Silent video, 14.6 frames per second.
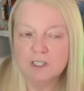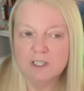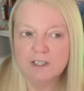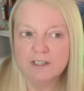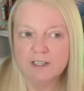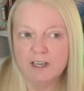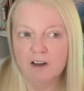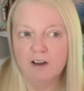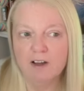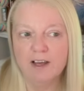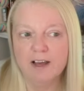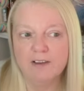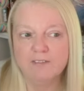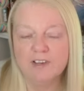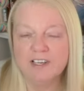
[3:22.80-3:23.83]
that I
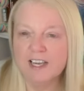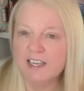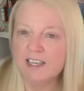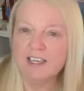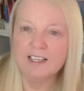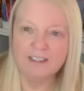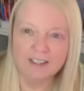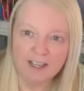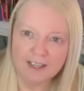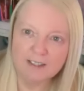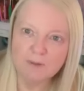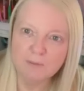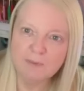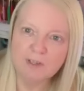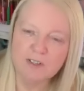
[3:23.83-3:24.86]
have an achy
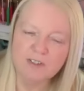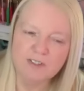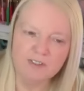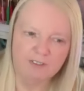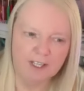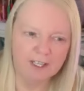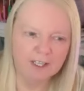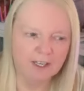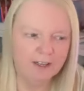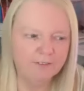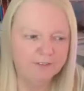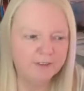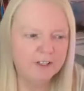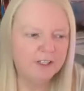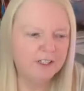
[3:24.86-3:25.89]
leg because of it. I have,
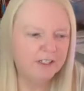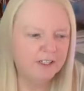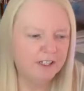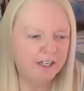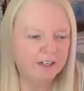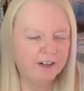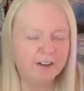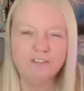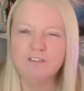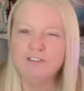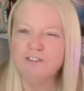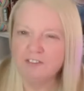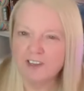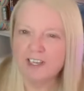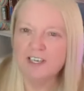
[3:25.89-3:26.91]
and I can
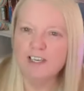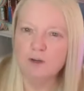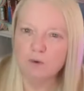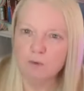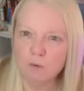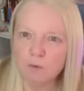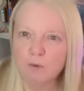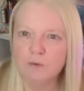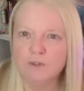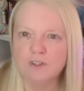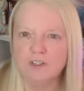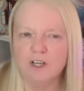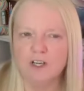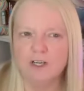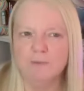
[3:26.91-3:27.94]
feel it all the
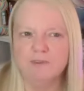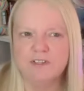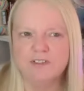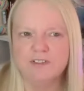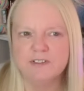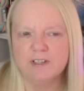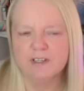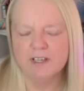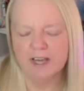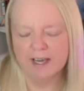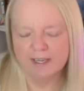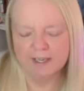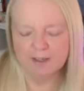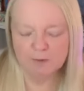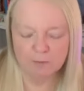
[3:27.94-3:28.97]
time, this
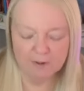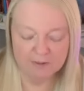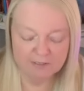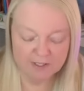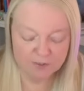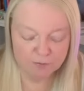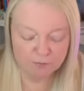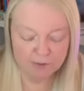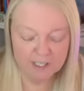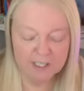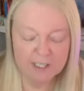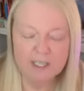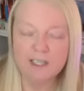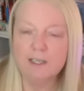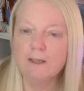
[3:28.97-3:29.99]
ache where it's
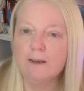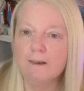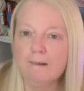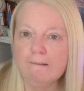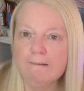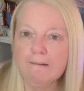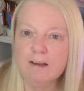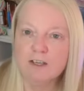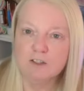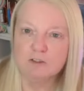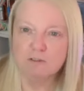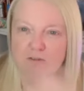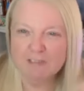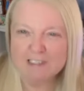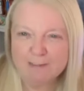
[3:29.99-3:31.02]
really
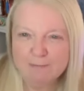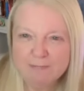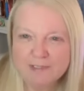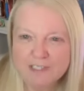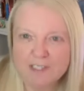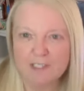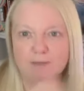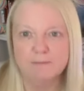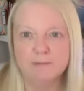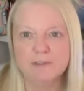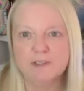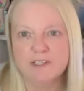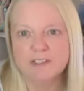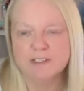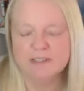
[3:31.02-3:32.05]
cramped up
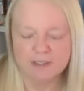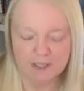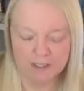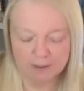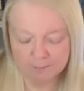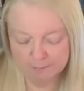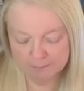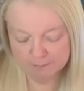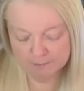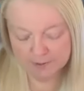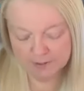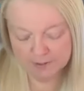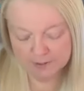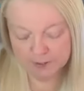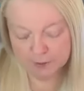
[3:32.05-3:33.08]
as, um,
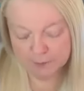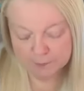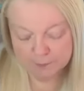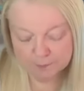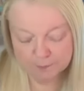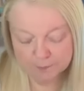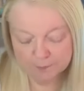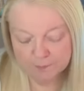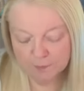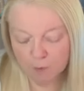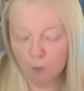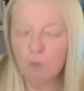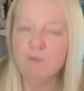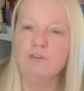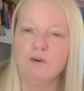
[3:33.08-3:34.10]
and you know,
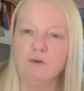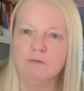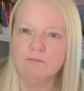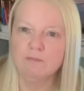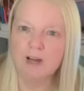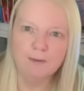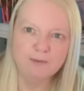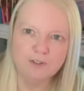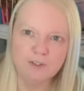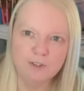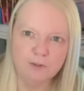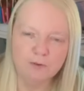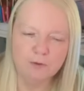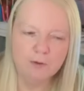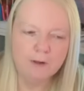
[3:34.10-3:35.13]
awful, absolutely
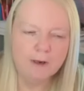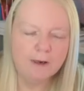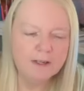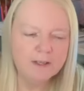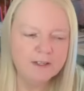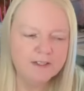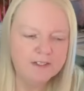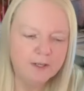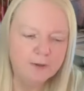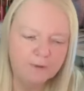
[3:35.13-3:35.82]
awful. So